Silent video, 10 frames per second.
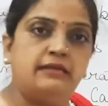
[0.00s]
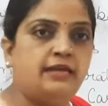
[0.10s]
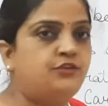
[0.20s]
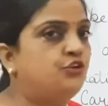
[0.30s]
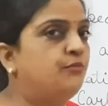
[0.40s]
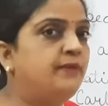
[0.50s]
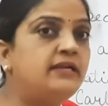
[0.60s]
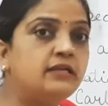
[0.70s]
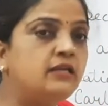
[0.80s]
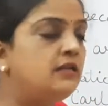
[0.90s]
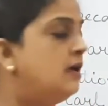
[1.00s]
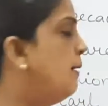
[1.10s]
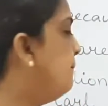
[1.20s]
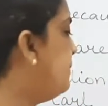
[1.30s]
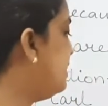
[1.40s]
like your Mendel,
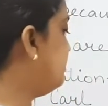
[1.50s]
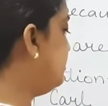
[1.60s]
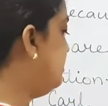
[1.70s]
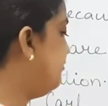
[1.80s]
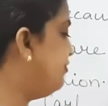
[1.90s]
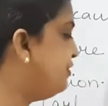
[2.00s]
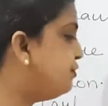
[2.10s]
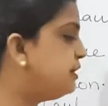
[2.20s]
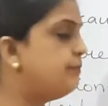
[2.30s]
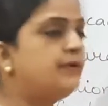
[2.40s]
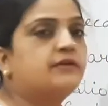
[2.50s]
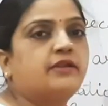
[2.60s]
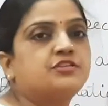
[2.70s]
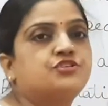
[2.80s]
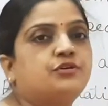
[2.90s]
but phenotypic
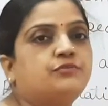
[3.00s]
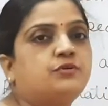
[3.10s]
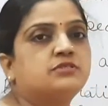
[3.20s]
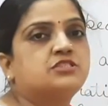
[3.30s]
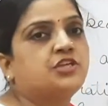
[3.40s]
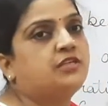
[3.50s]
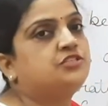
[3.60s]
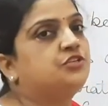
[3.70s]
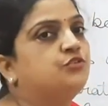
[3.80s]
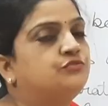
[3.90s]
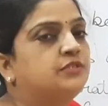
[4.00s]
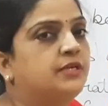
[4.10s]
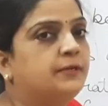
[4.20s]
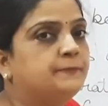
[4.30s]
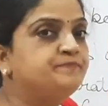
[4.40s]
ratio was changing over
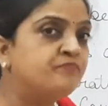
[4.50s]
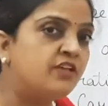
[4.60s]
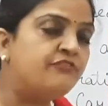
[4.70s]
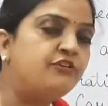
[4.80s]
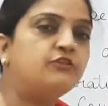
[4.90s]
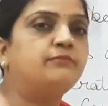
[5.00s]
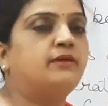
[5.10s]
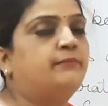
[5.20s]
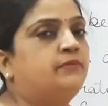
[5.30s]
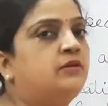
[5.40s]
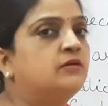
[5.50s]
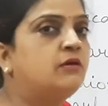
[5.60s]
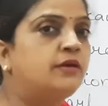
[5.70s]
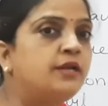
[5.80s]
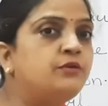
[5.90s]
here. If you remember,
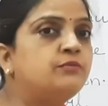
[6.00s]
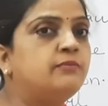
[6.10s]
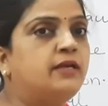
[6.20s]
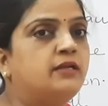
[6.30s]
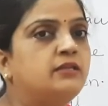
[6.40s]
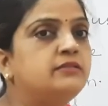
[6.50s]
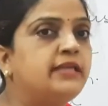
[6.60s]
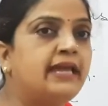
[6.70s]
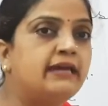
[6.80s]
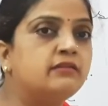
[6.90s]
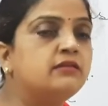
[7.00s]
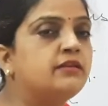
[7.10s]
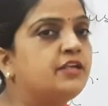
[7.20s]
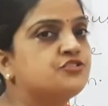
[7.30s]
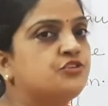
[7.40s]
according to Mendel, there the
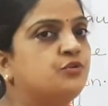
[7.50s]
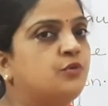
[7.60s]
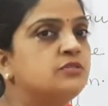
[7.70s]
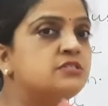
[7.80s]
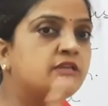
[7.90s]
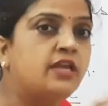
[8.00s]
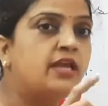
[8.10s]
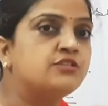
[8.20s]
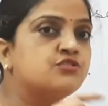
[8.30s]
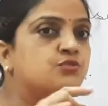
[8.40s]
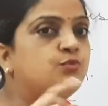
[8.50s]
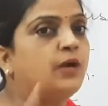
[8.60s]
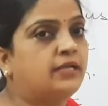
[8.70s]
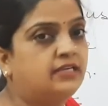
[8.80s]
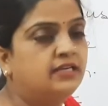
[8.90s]
ratio was
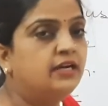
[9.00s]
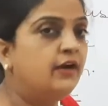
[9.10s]
3:1.